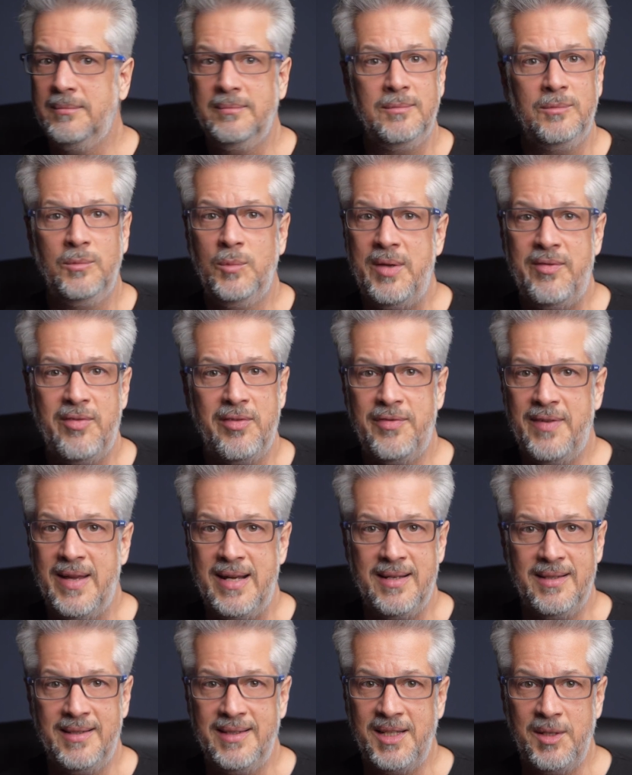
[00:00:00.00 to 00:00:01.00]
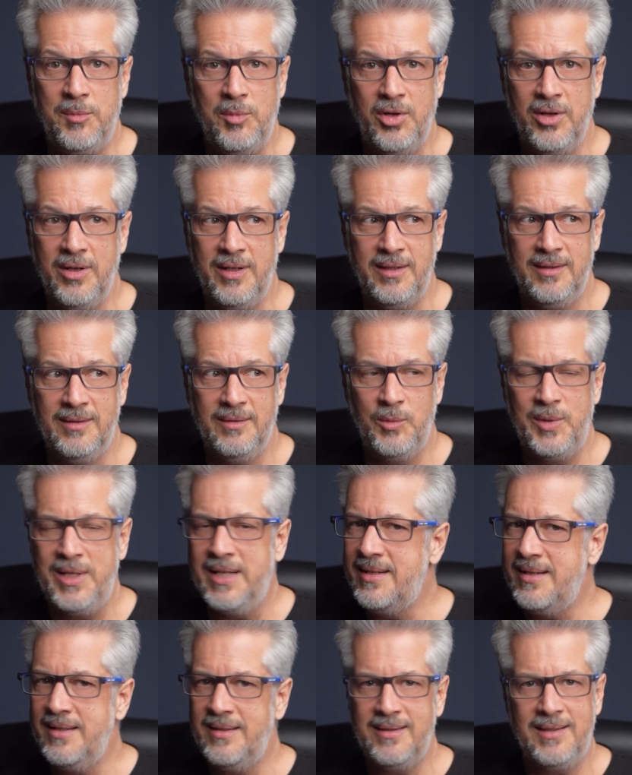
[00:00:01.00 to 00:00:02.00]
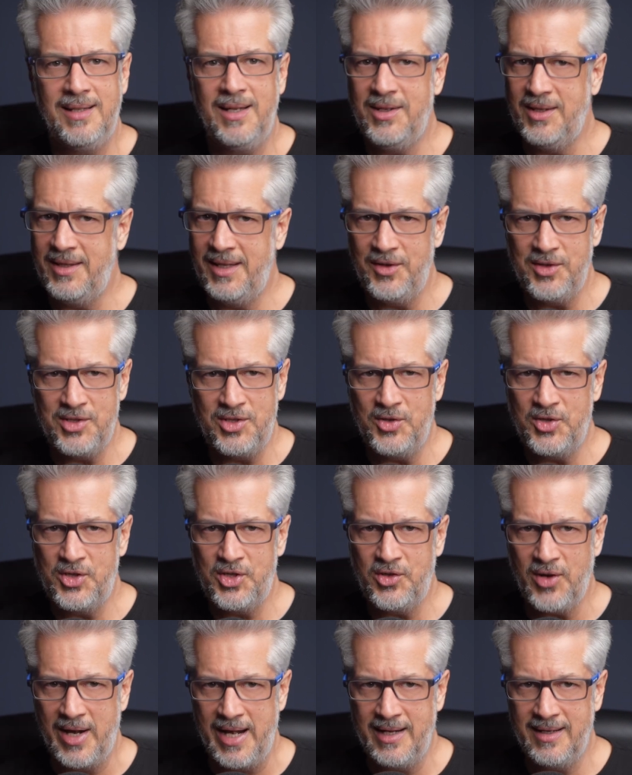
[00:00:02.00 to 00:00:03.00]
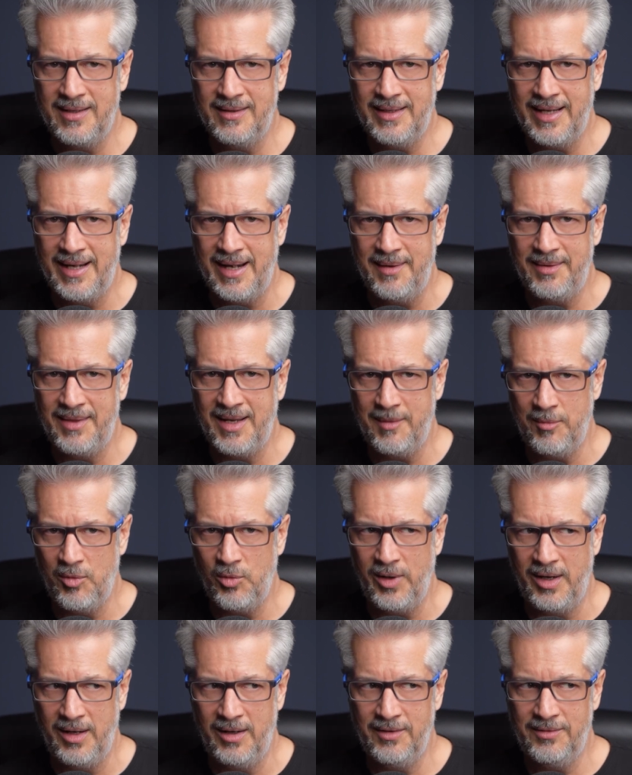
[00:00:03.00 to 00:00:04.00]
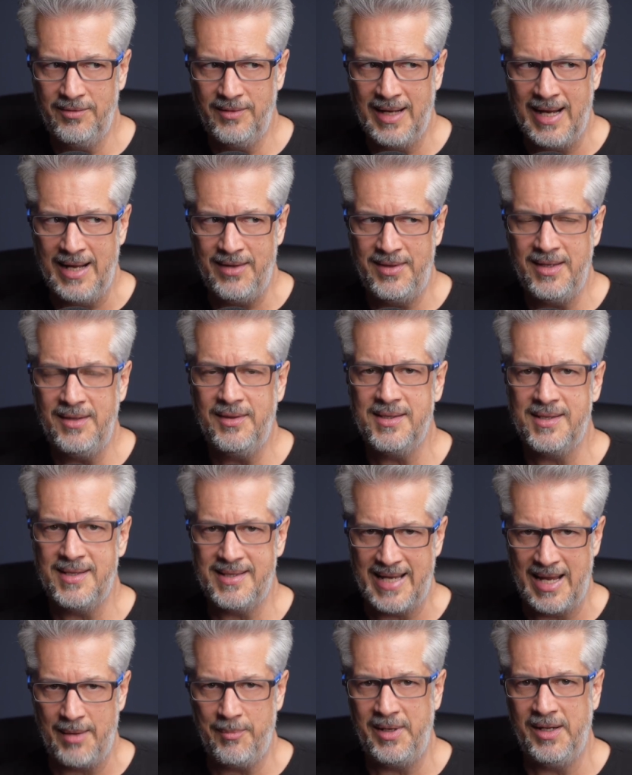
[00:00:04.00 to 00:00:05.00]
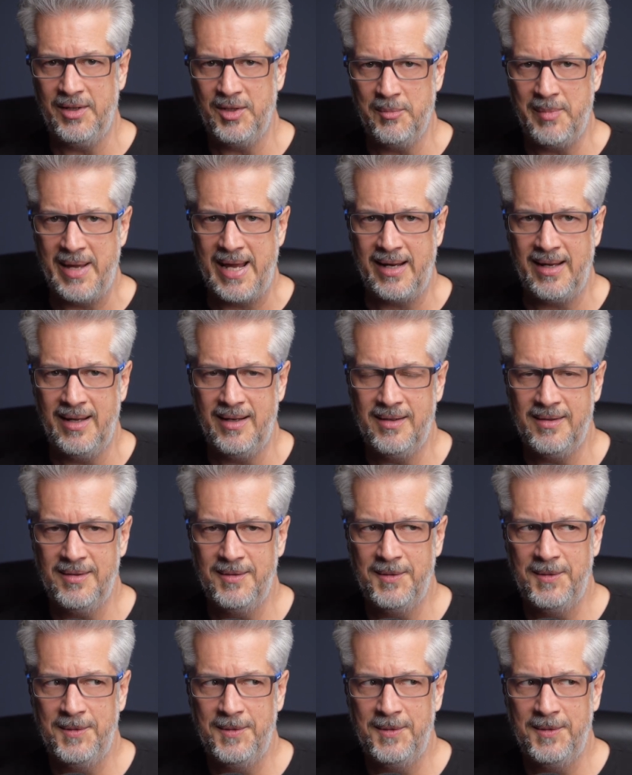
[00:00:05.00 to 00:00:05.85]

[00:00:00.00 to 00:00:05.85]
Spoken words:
we've offended the community. We didn't. There's no strike that I'm aware of. I think this is happening on the back end.